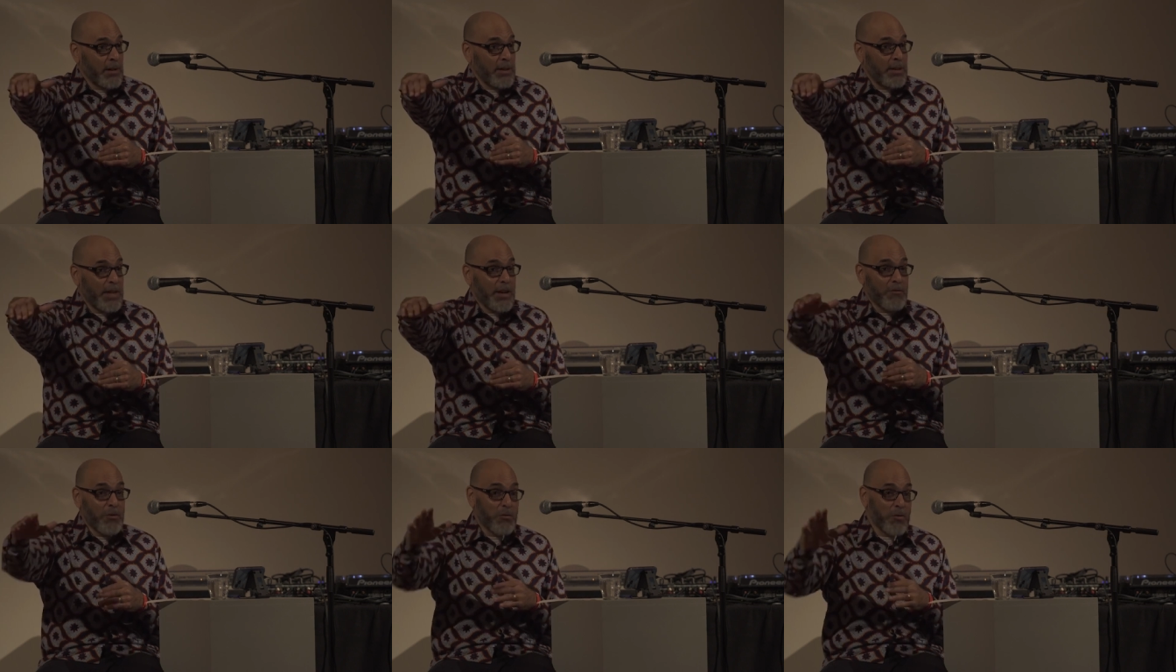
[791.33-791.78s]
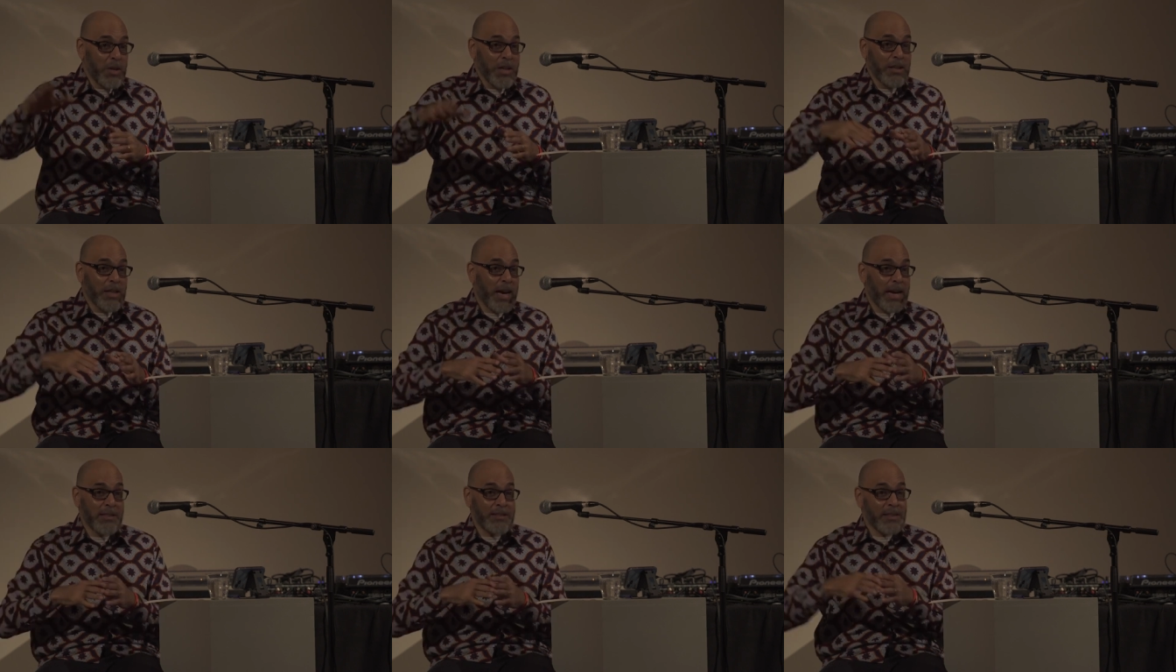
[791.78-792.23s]
Never
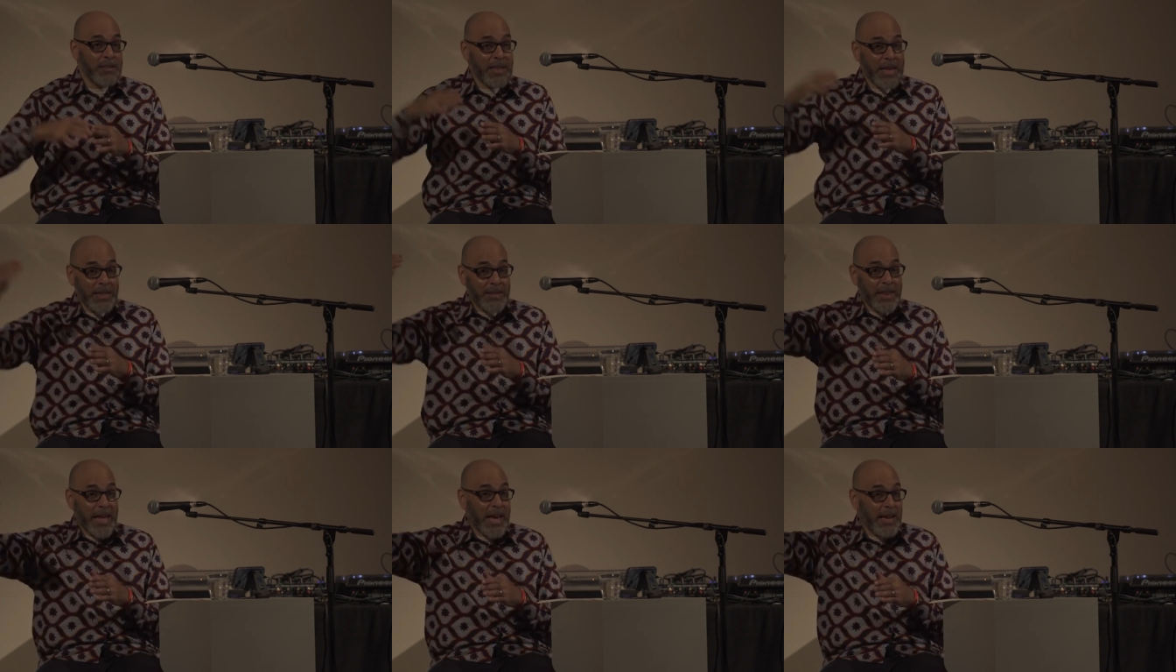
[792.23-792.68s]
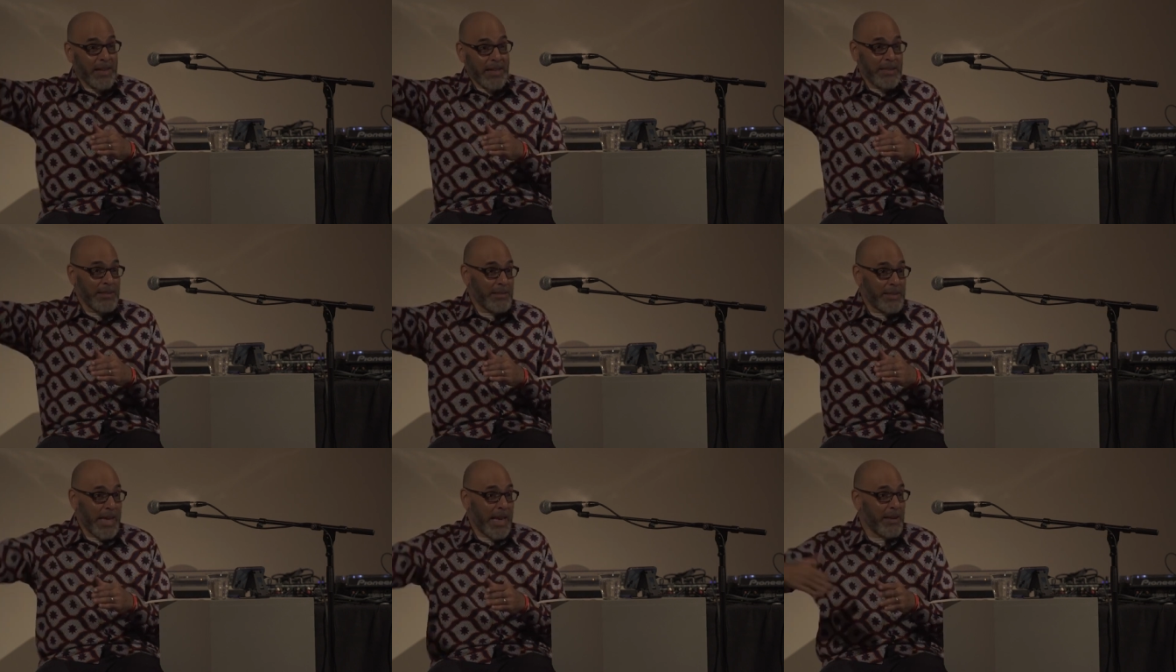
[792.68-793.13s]
realizing that that
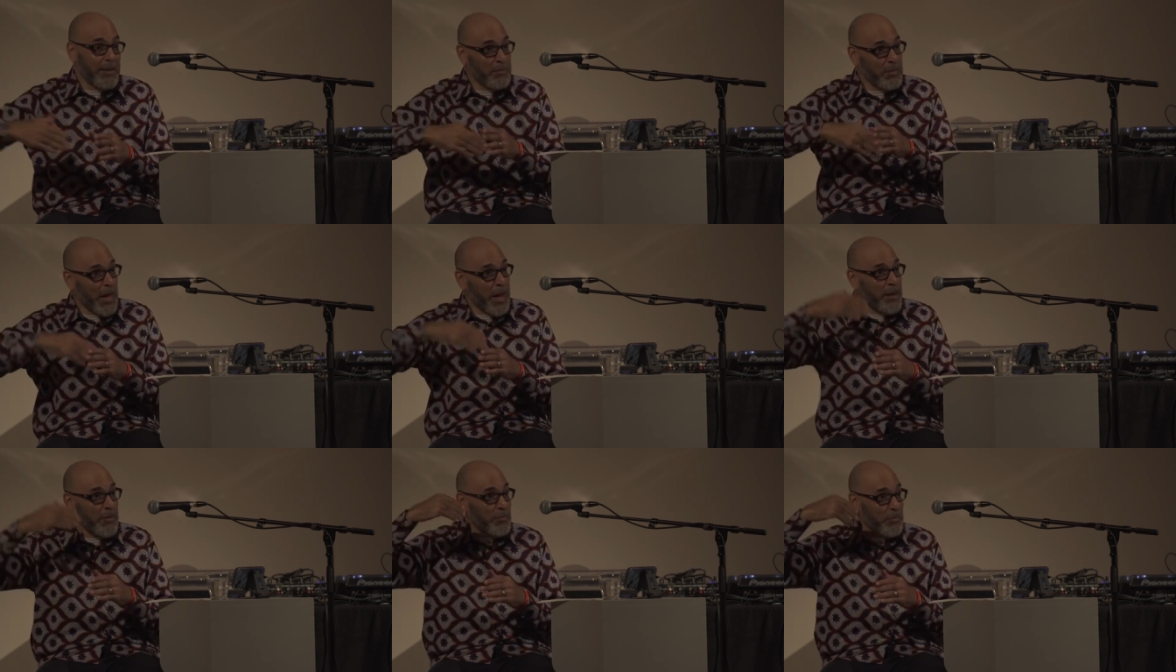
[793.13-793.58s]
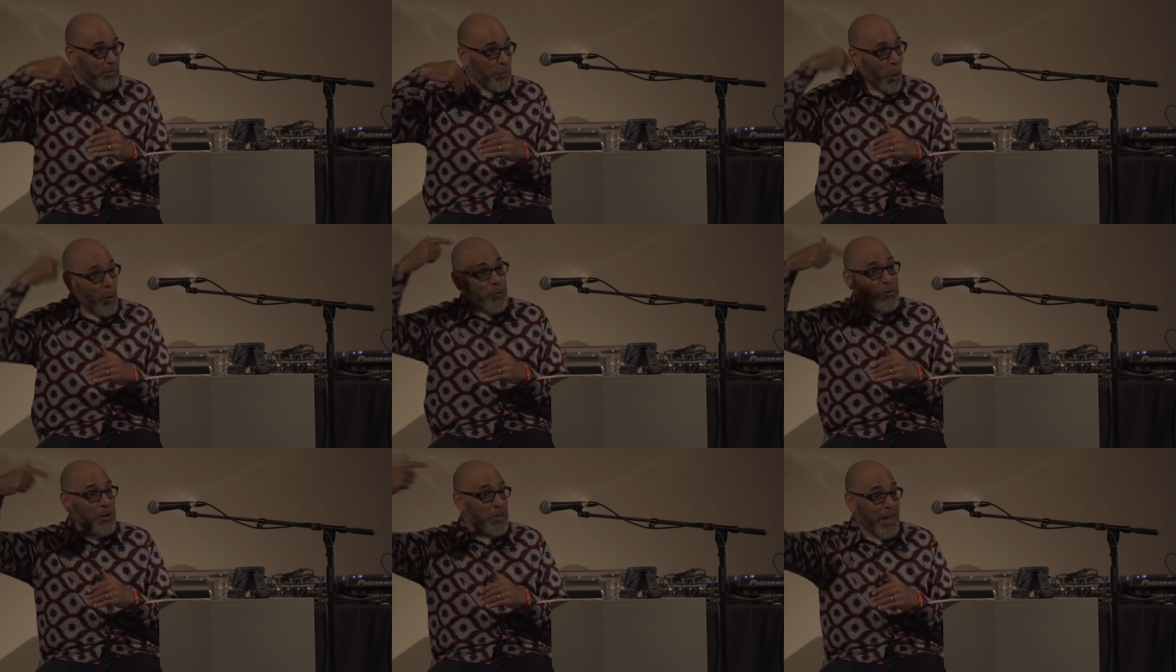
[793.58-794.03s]
is that, that
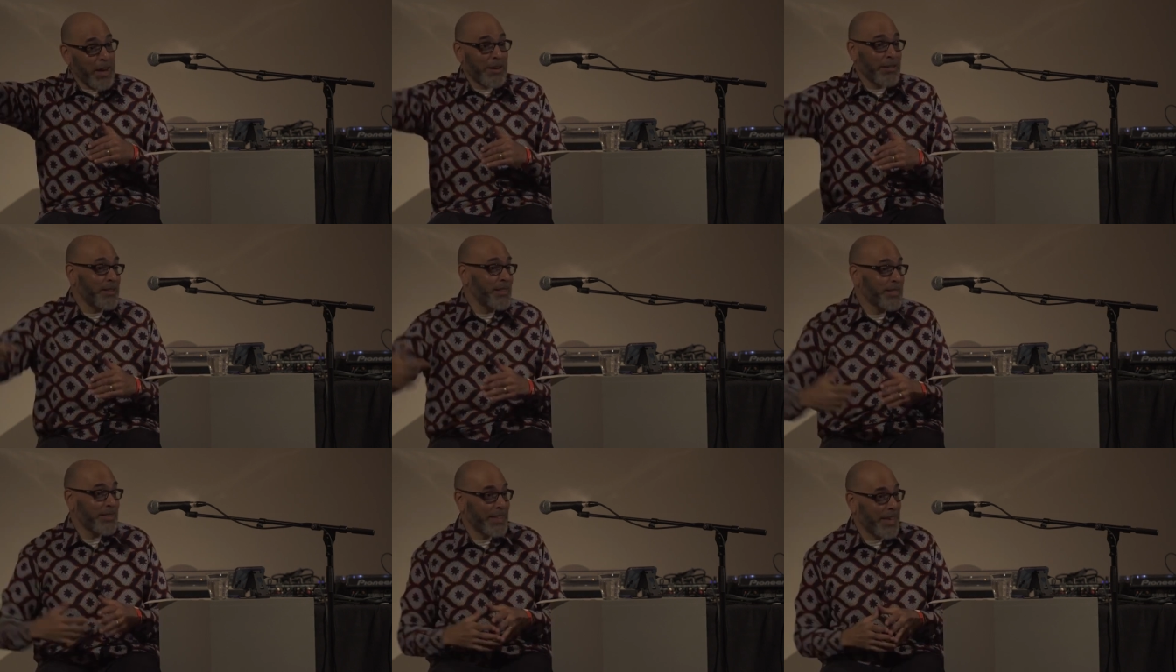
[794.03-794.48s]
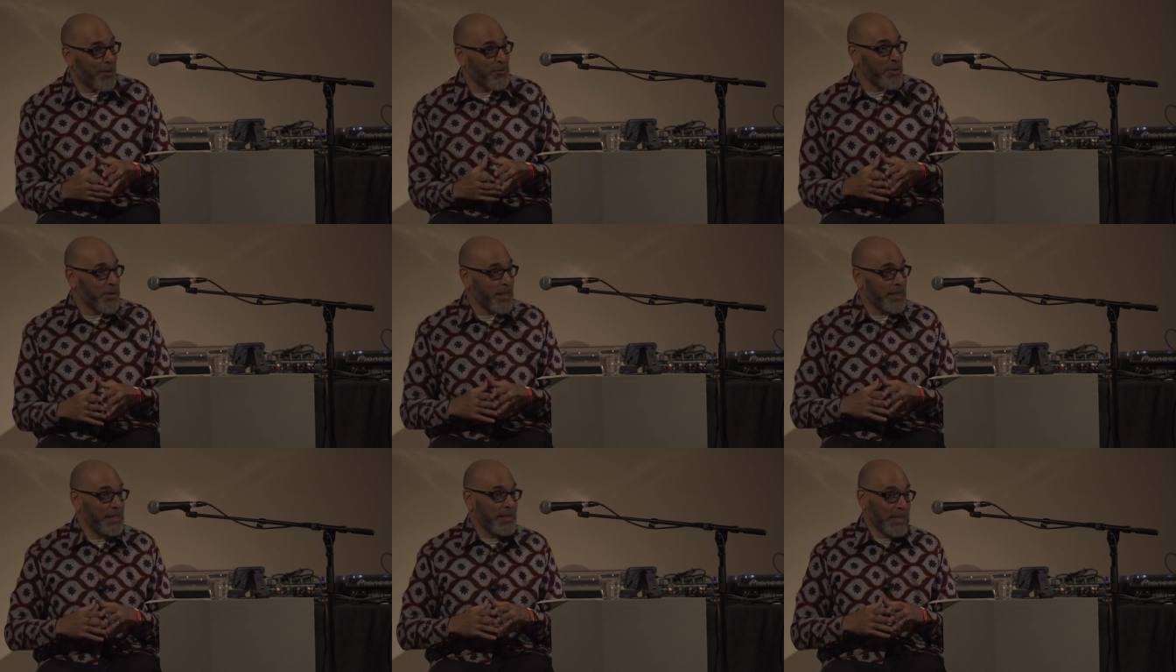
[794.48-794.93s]
over there doesn't
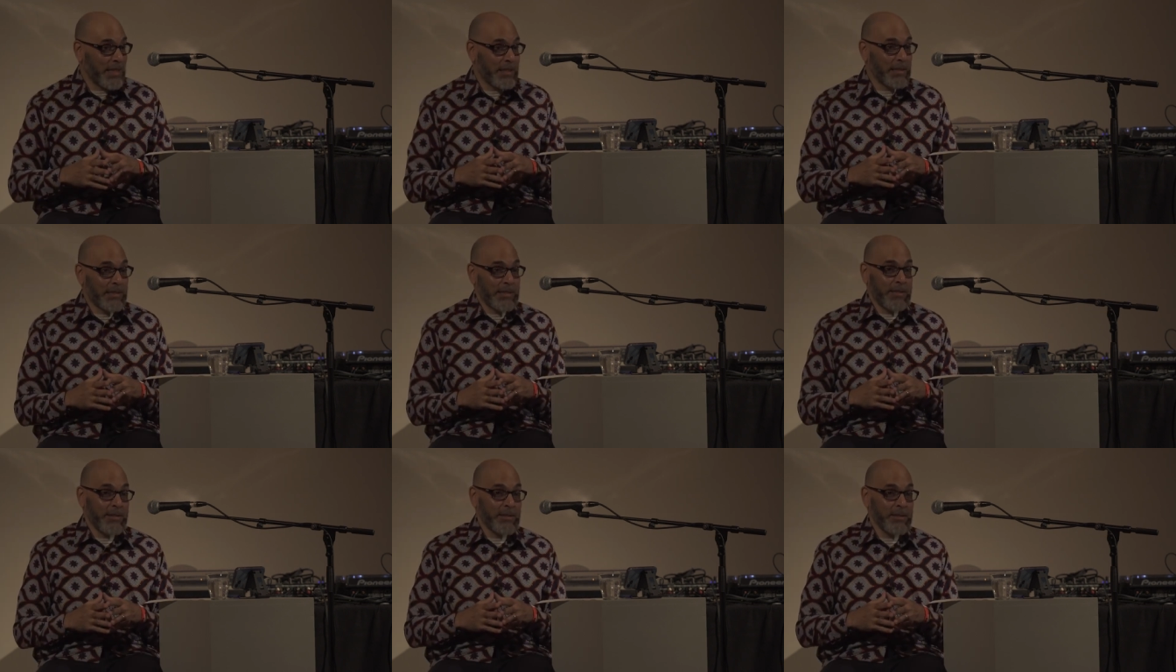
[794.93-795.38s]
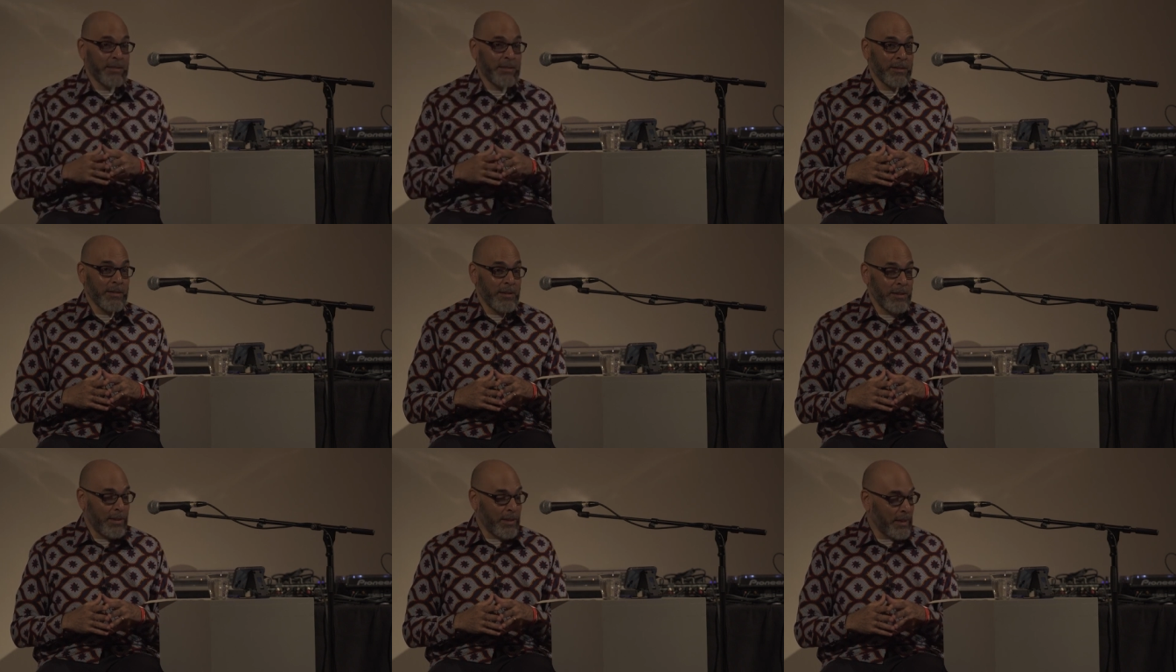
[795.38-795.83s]
ever exist.
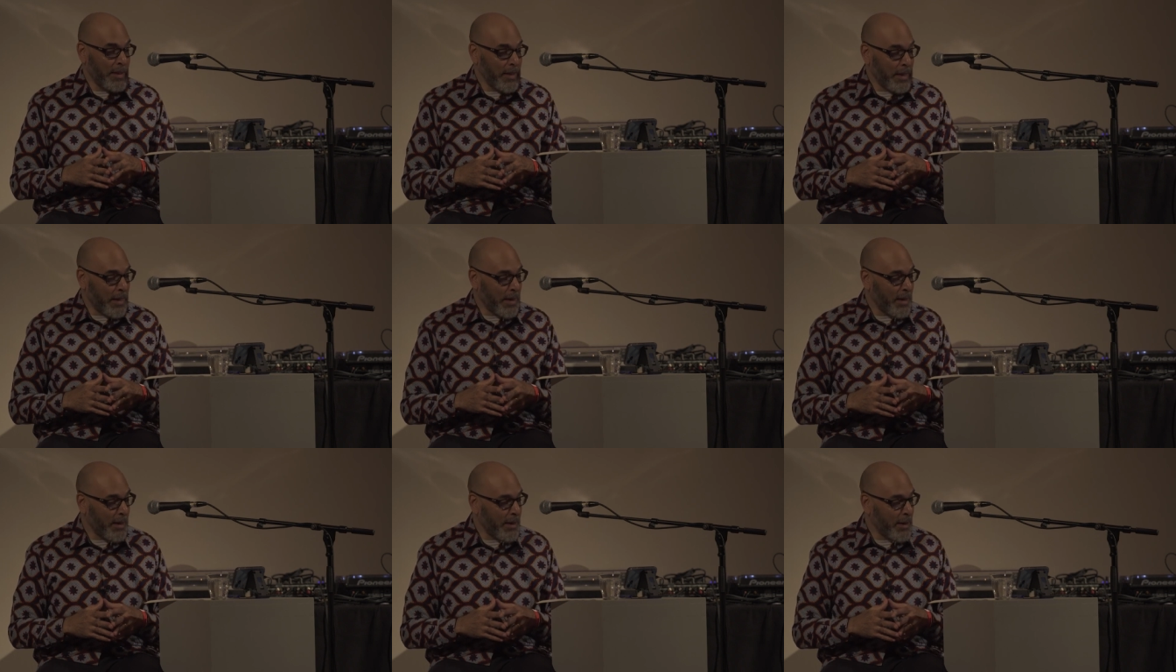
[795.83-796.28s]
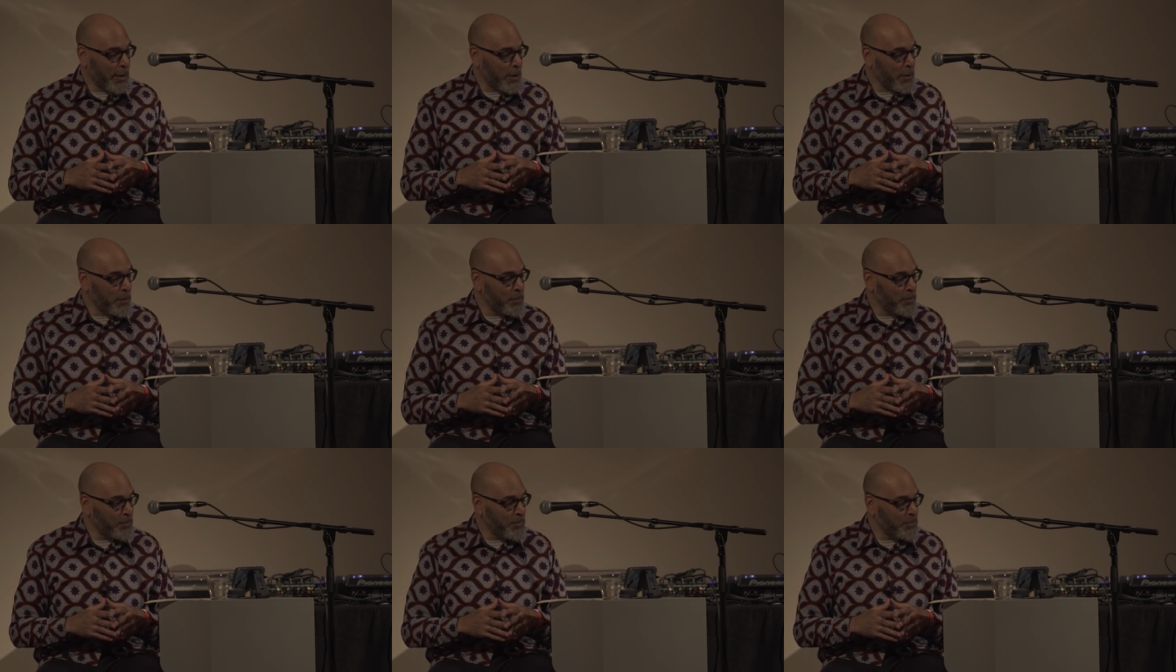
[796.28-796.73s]

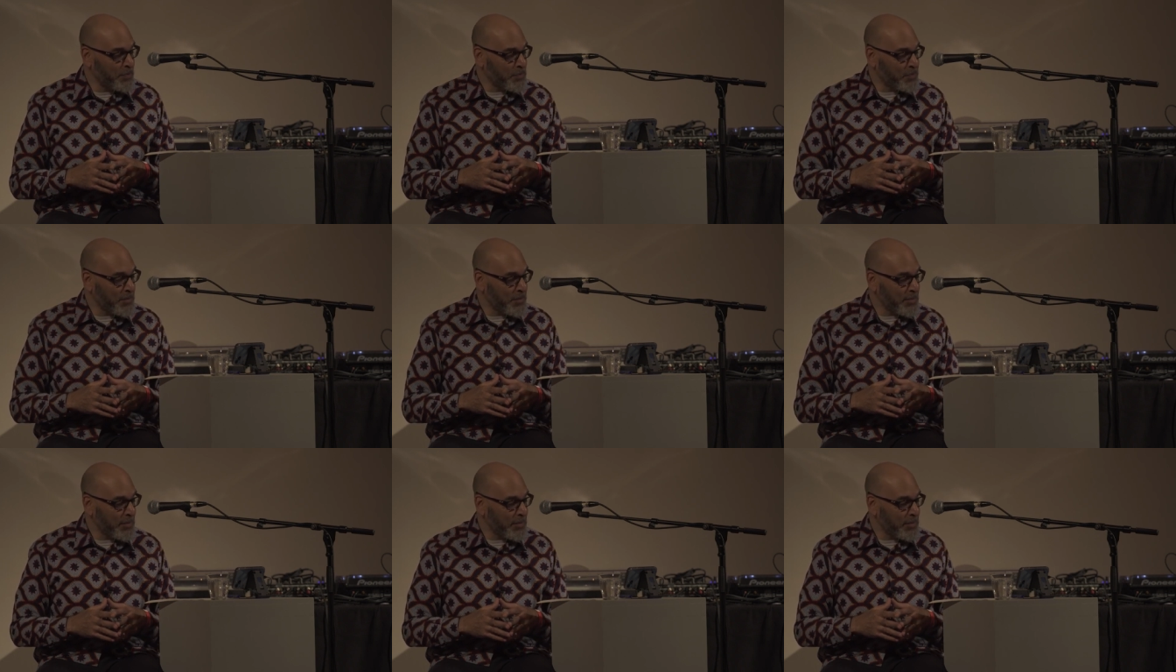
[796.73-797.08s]
Um,